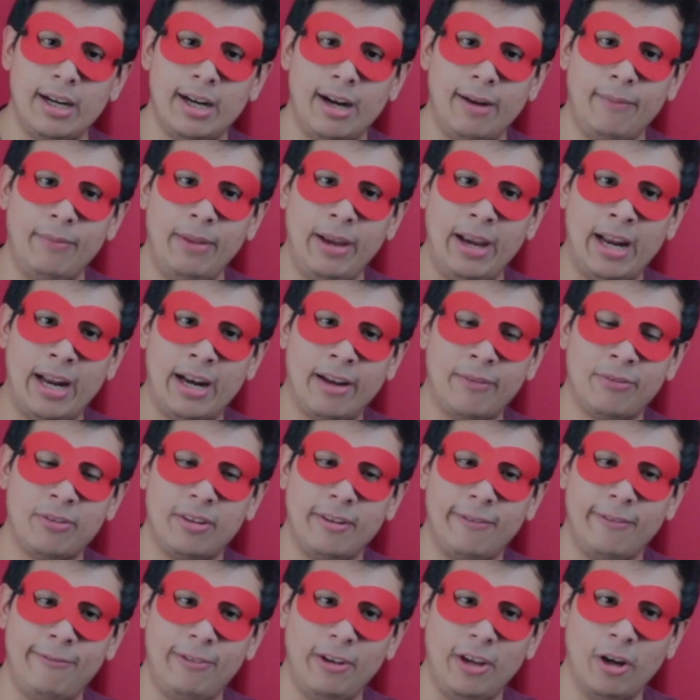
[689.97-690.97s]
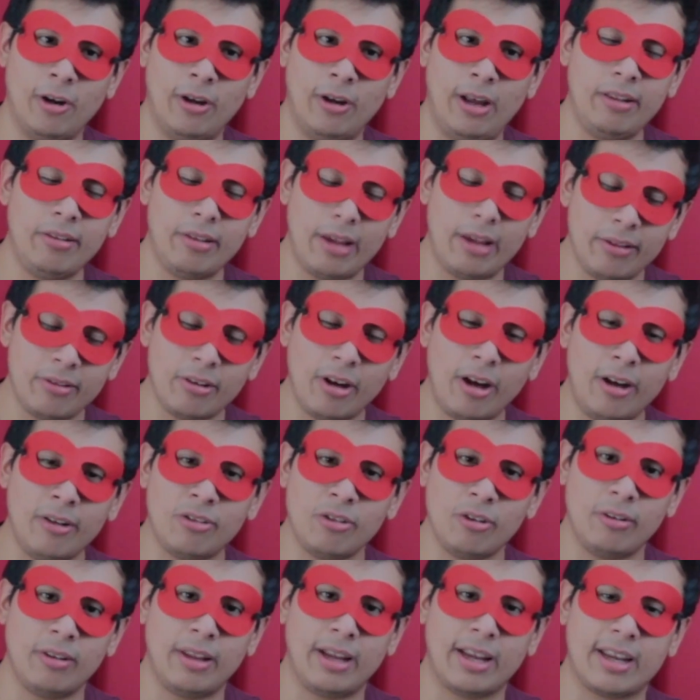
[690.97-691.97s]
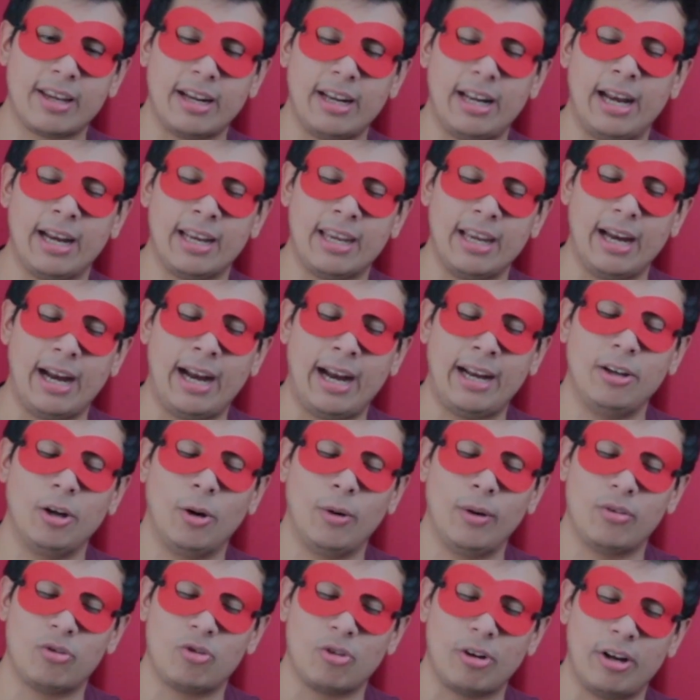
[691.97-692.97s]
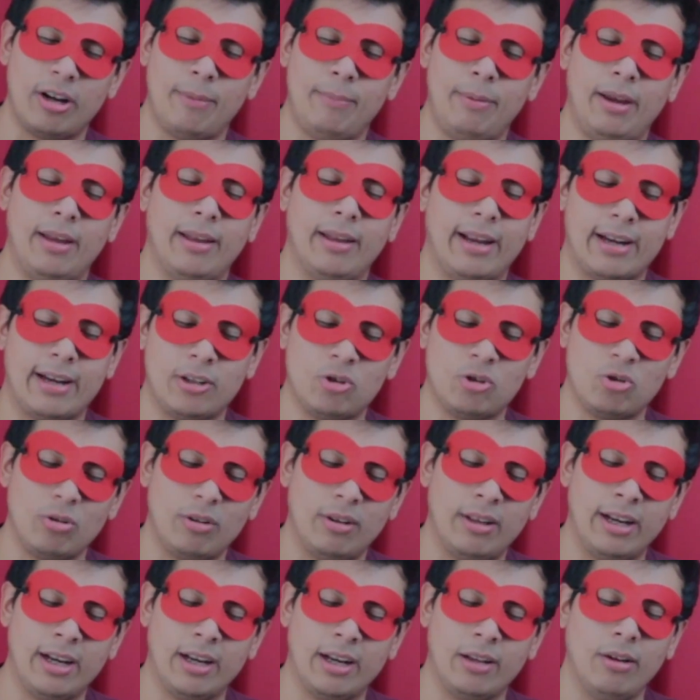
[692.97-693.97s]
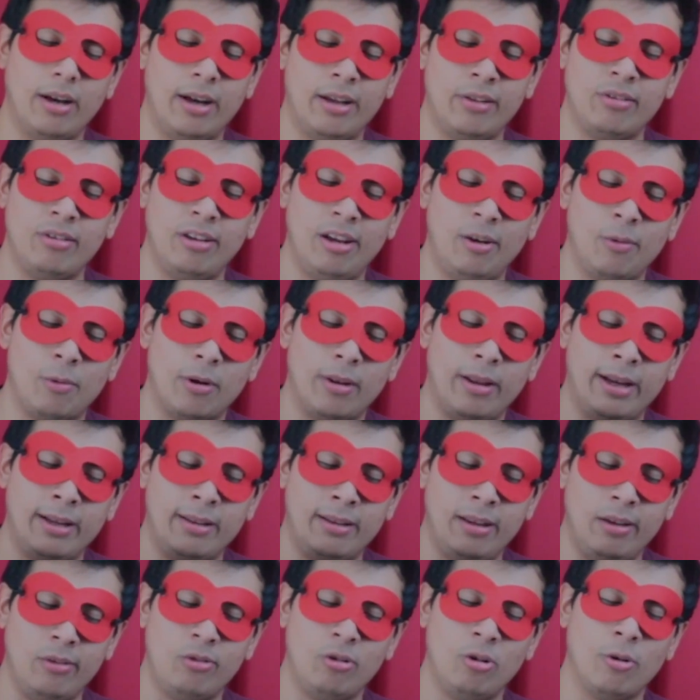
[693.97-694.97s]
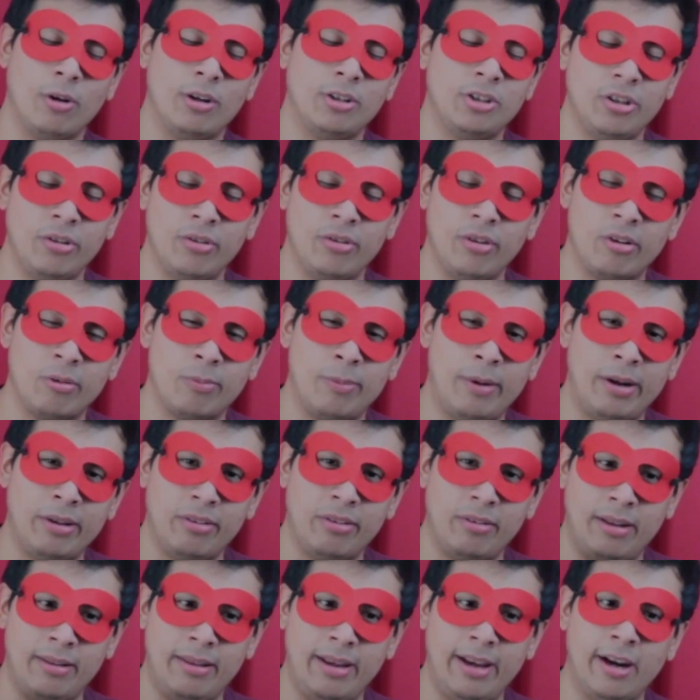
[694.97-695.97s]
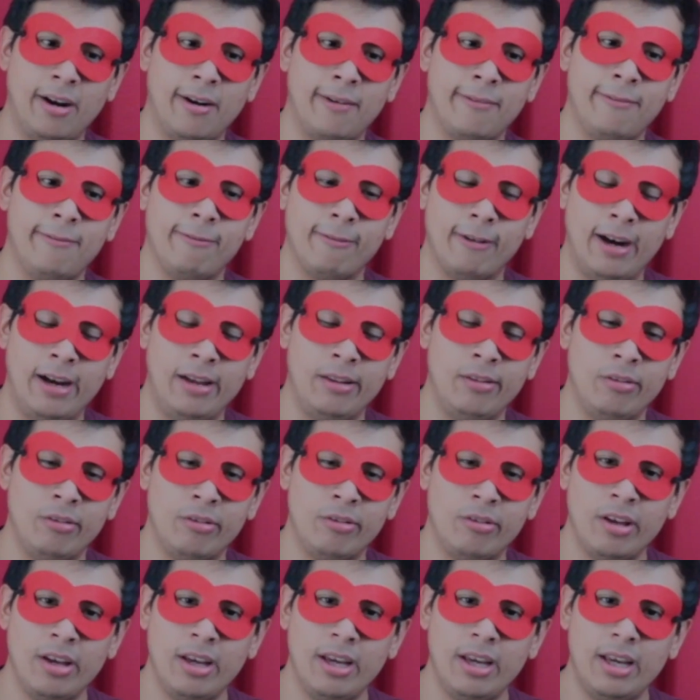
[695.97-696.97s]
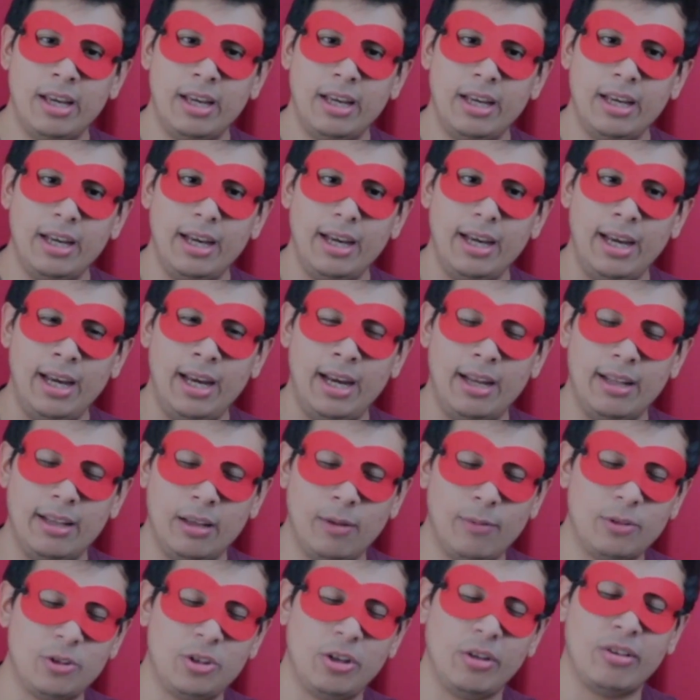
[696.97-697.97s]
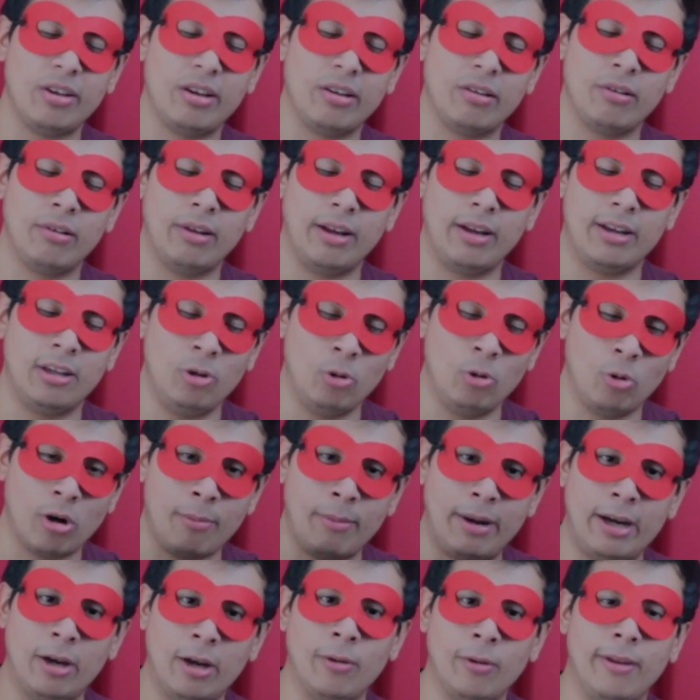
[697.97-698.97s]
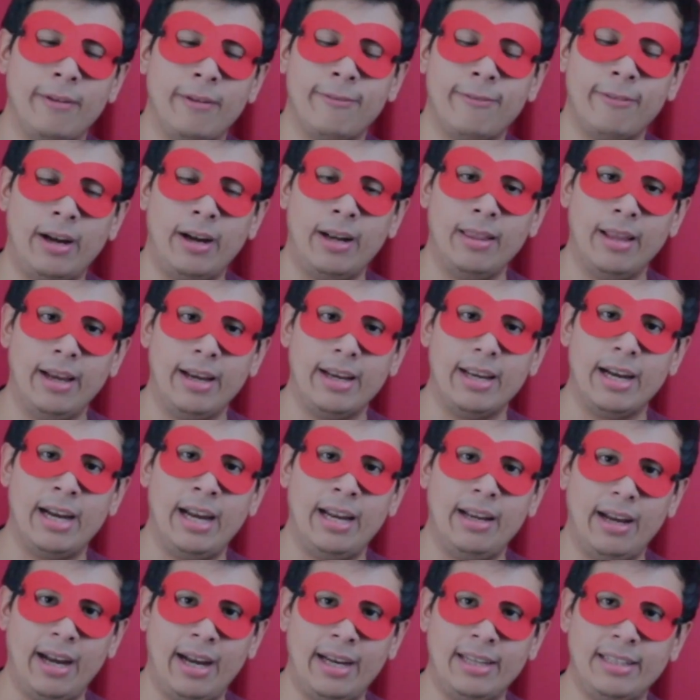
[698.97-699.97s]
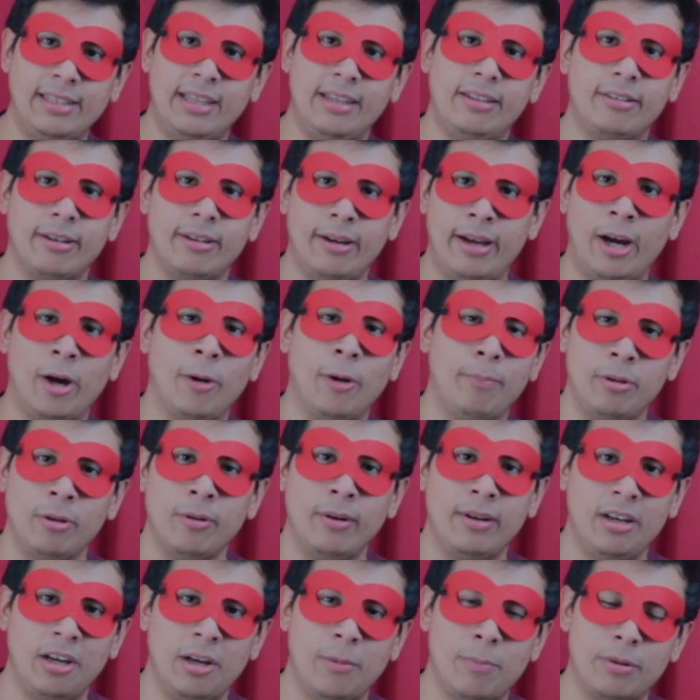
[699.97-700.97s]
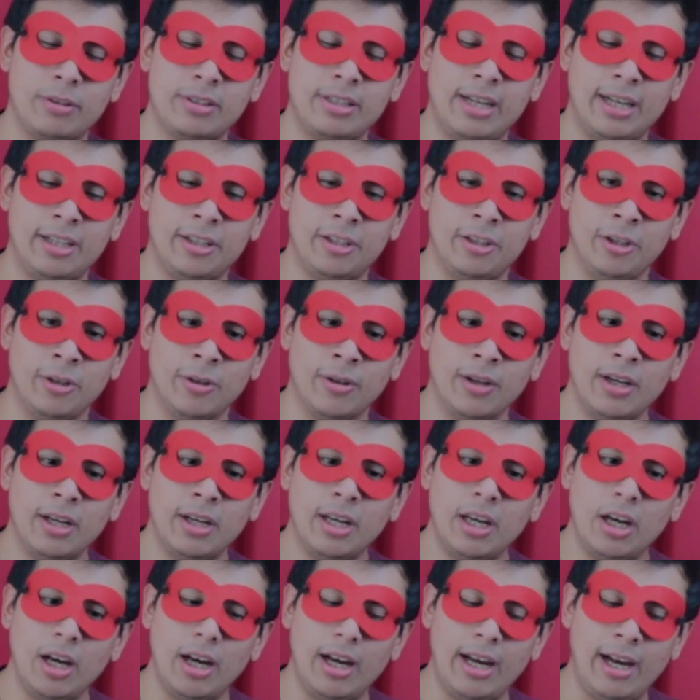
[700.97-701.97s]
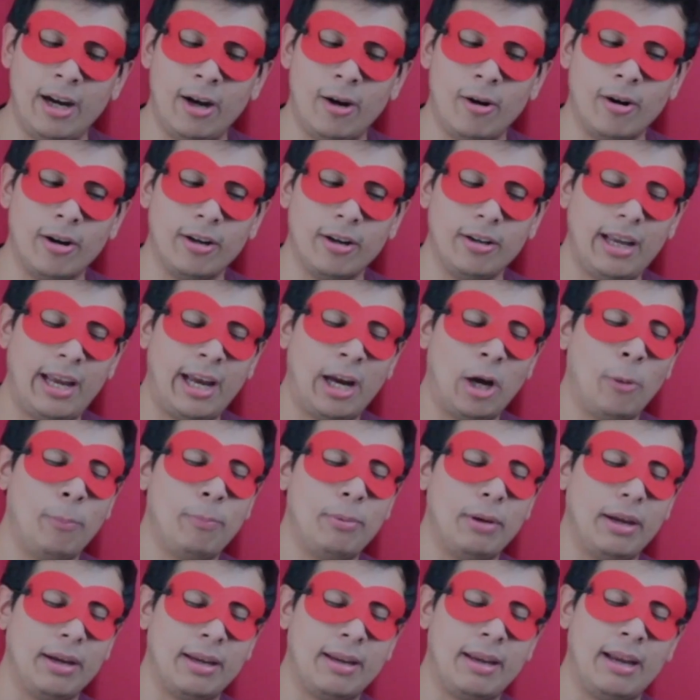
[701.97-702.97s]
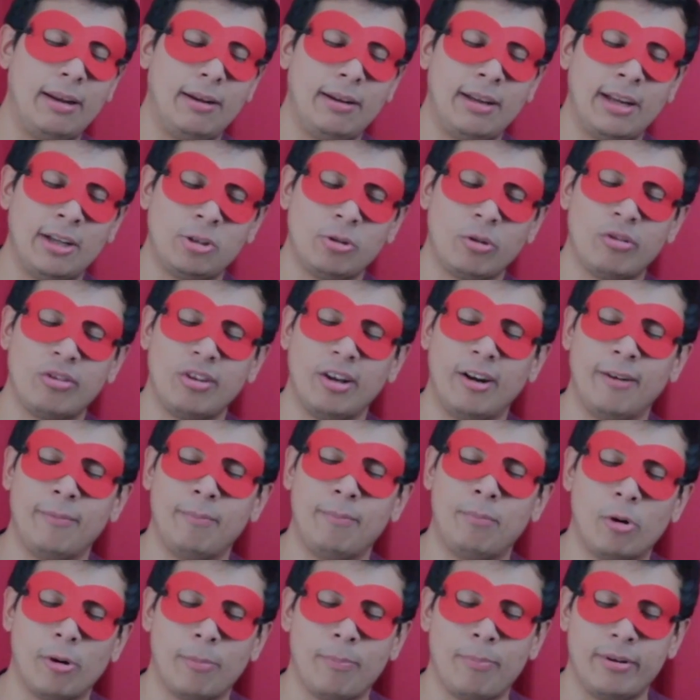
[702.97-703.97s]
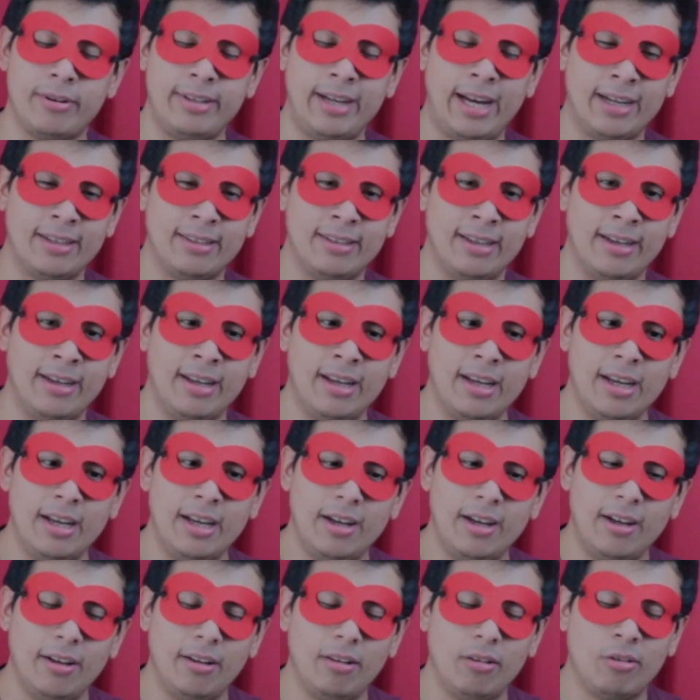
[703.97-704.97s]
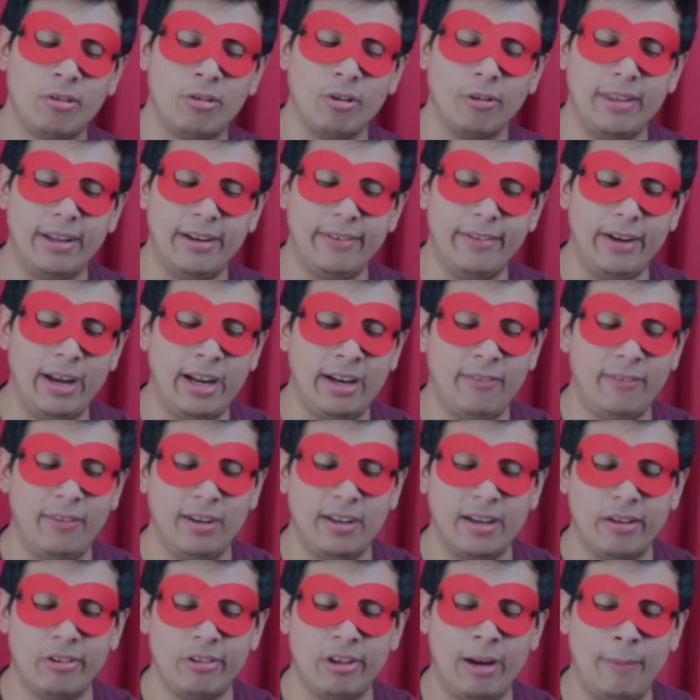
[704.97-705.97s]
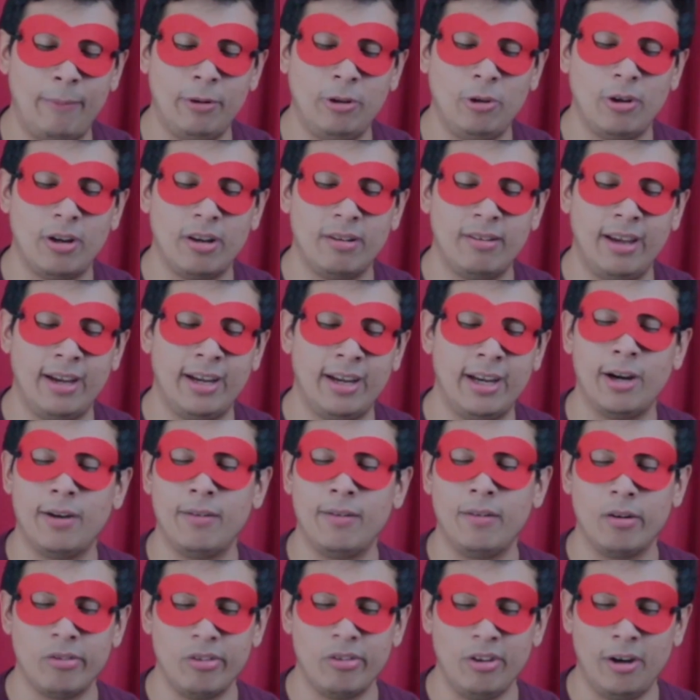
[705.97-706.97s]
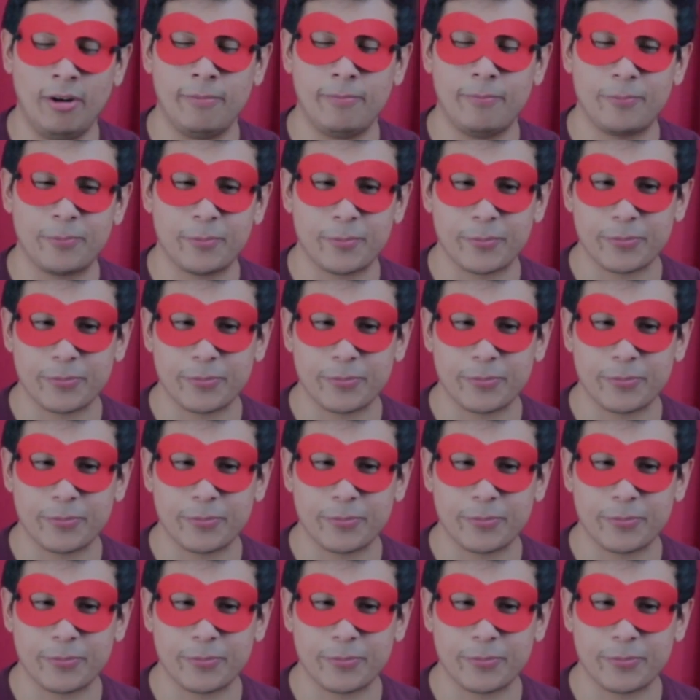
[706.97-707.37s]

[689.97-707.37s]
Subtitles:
they head out to the field. And it's also, like, again, I know it's trying to be, like, a scene where, like, these two are just expressing that they are friends. And even she says, like, you are my only friend. Like, I need to help you. I need to protect you. Or help get yourself more protected so that if anything does happen, you can take care of yourself.